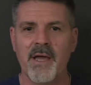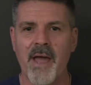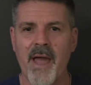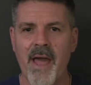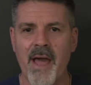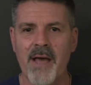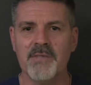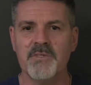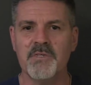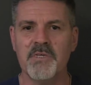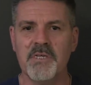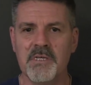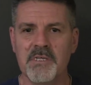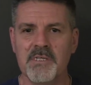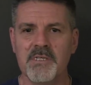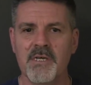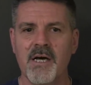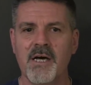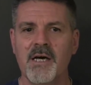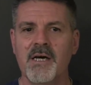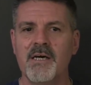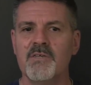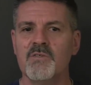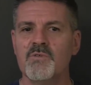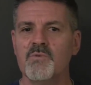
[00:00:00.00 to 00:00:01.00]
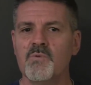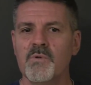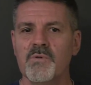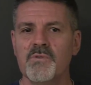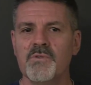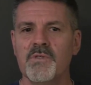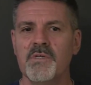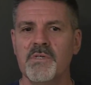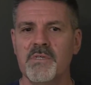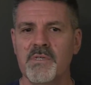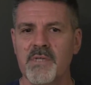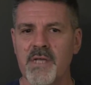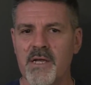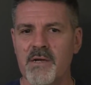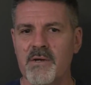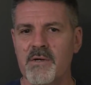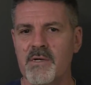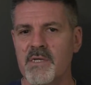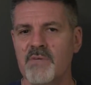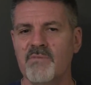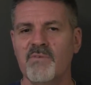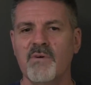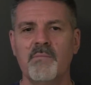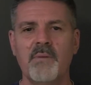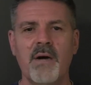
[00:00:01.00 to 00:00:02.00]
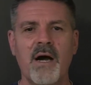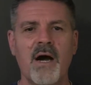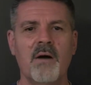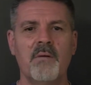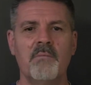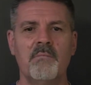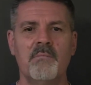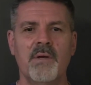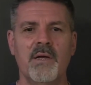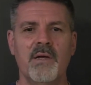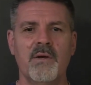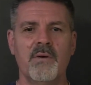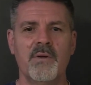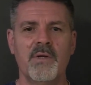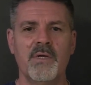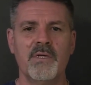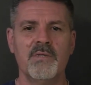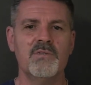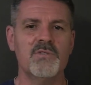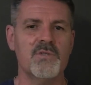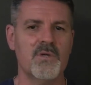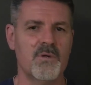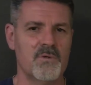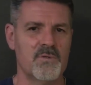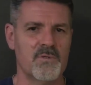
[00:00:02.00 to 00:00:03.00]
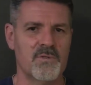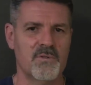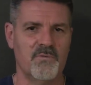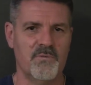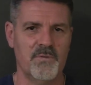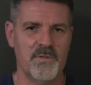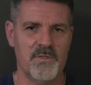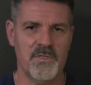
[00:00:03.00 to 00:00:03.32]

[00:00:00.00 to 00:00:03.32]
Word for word: as he does with the narrative about Mary, Joseph, and